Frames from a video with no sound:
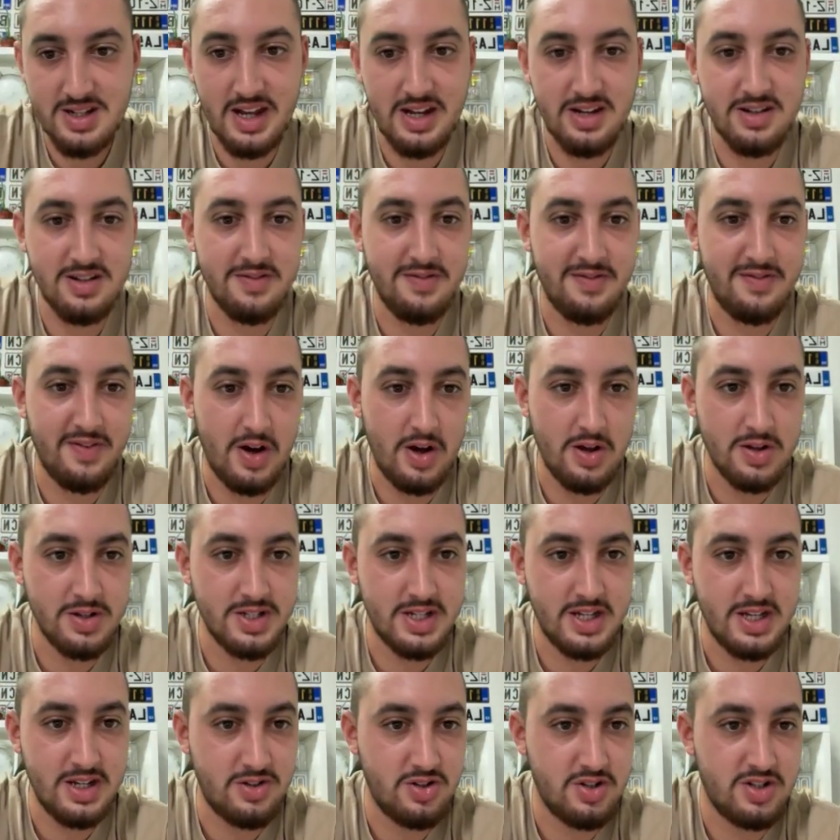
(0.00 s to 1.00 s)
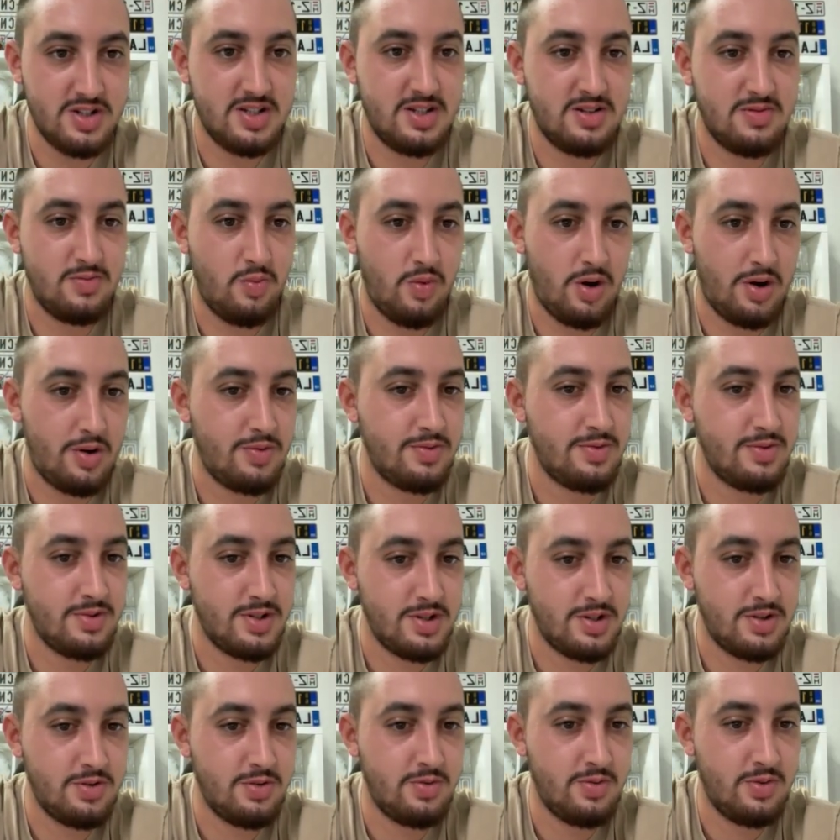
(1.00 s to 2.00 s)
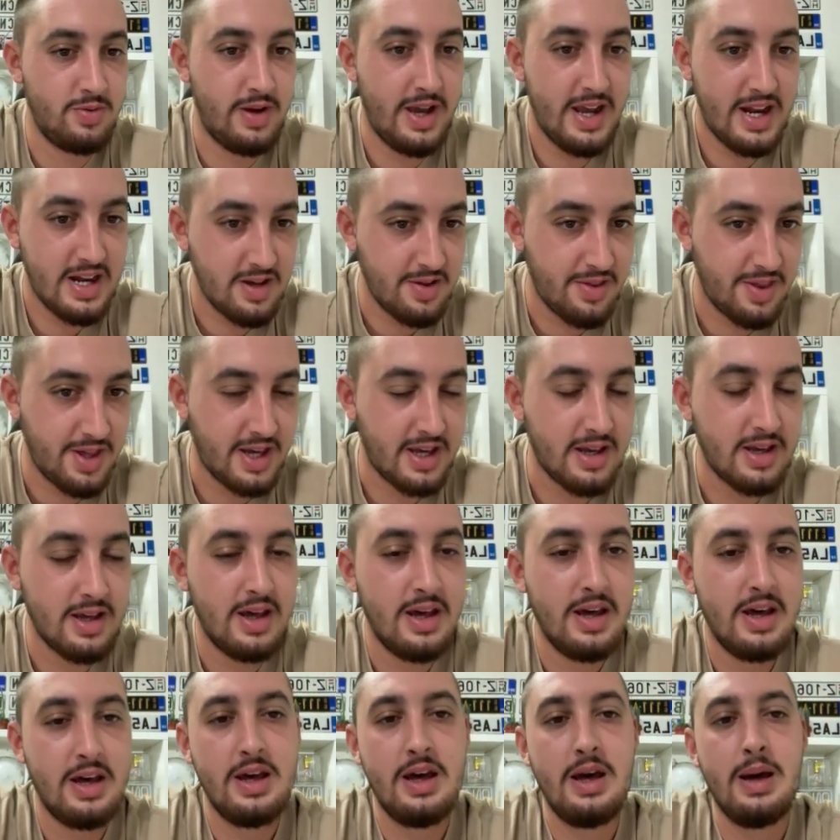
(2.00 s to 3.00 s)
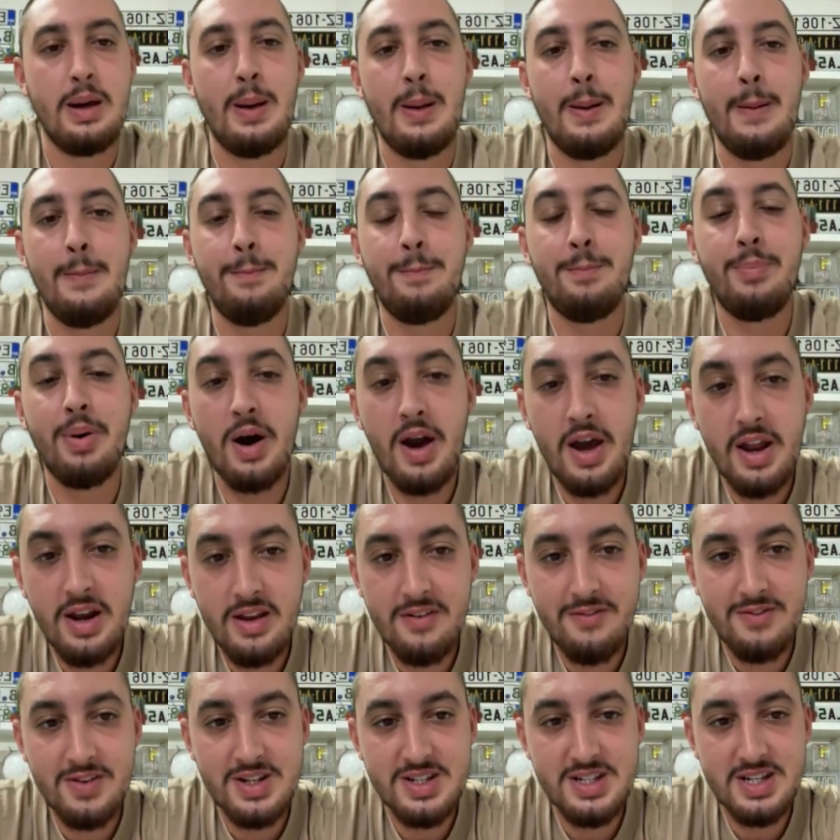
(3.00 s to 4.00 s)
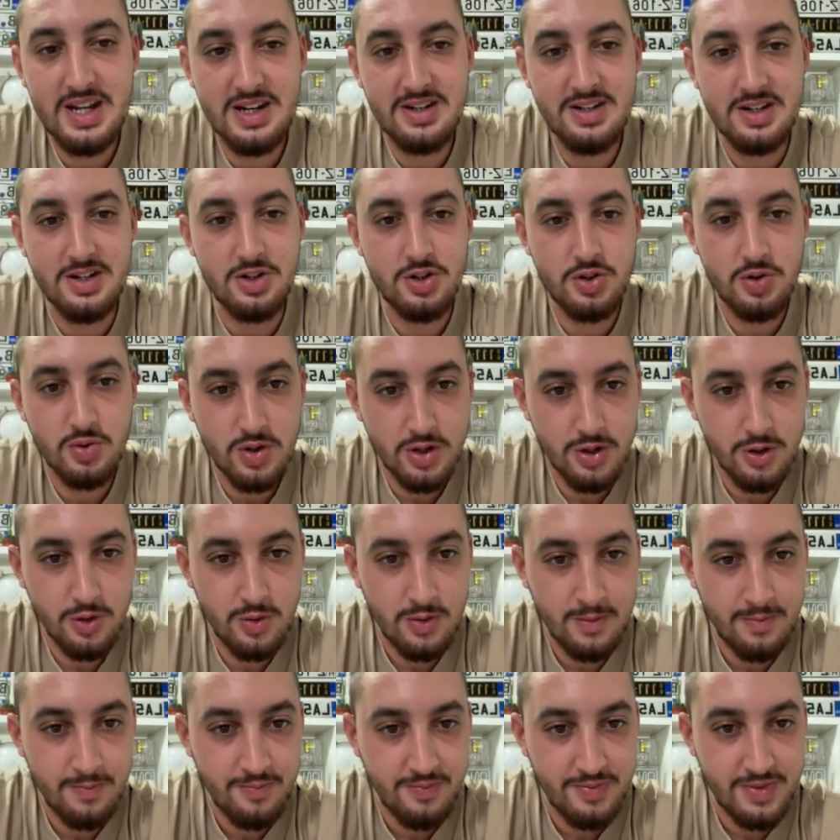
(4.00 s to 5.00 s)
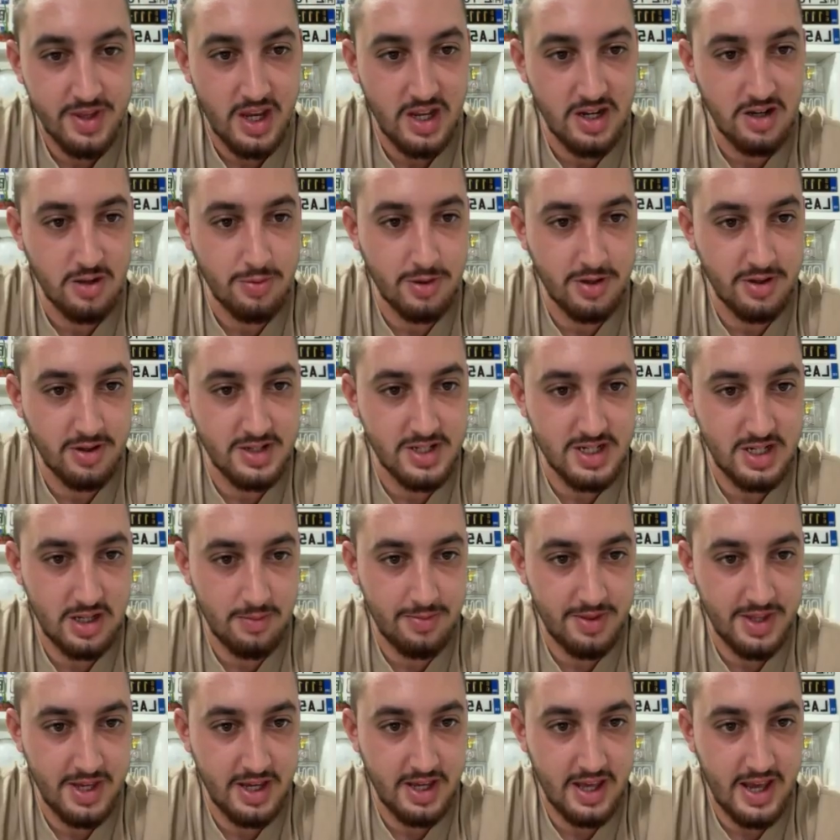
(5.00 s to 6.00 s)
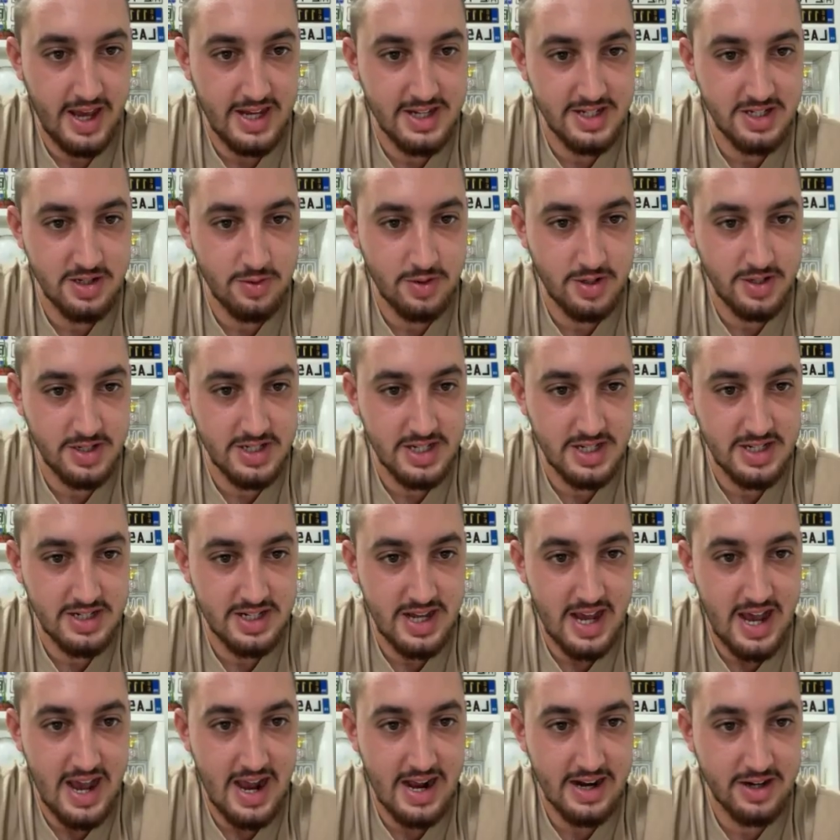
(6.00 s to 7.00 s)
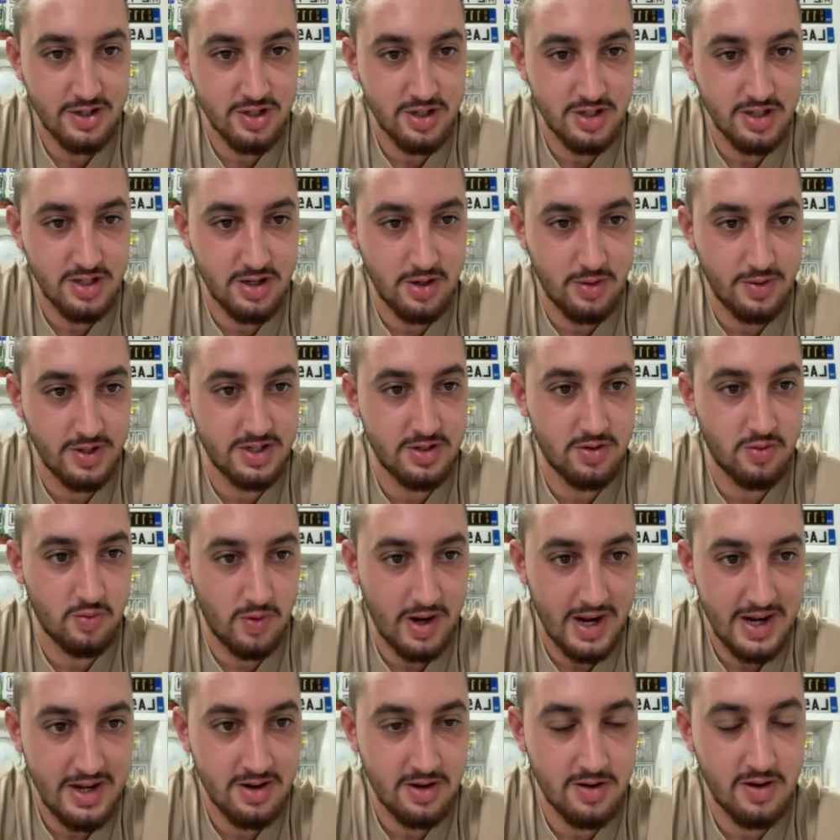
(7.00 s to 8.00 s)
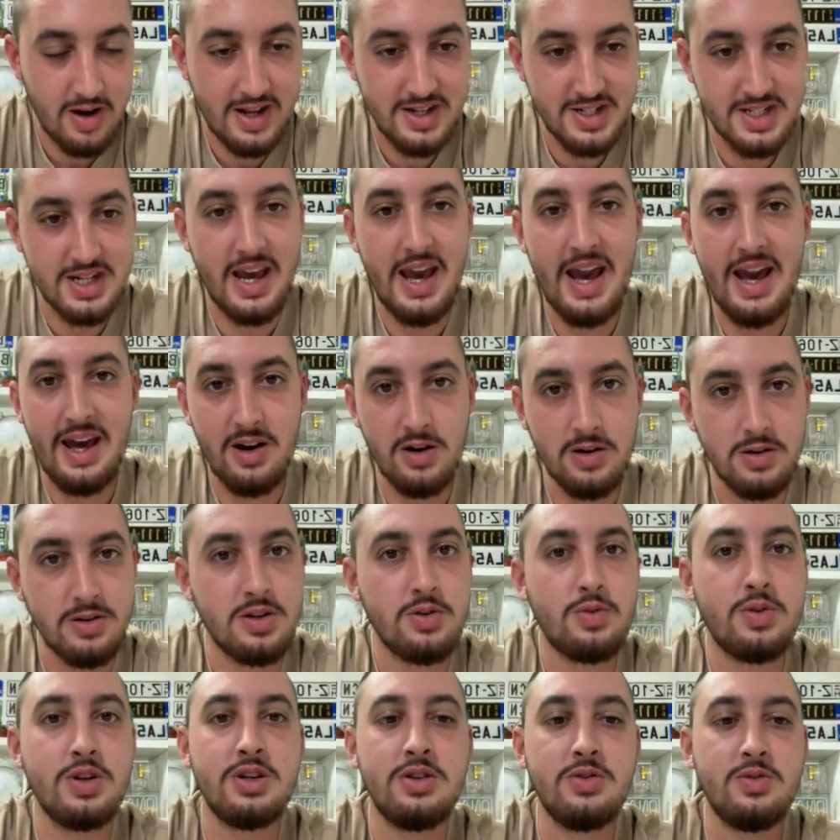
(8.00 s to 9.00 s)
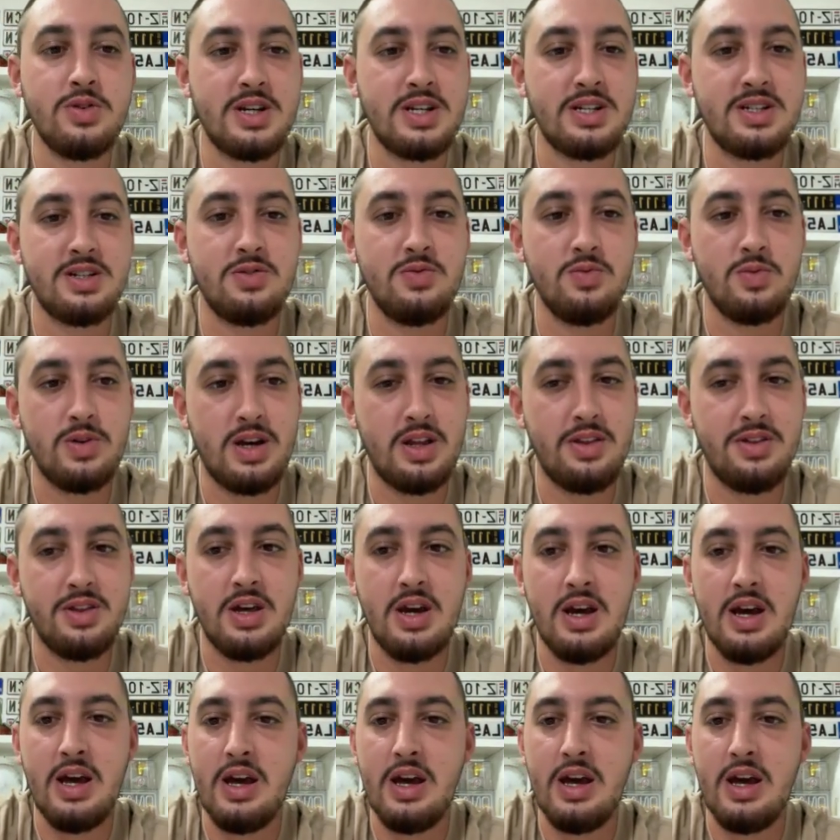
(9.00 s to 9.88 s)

set to false, it just won't do anything. But if it's set to true, and you put the same thing, as you can see, it's actually going to render as a header. You could do this with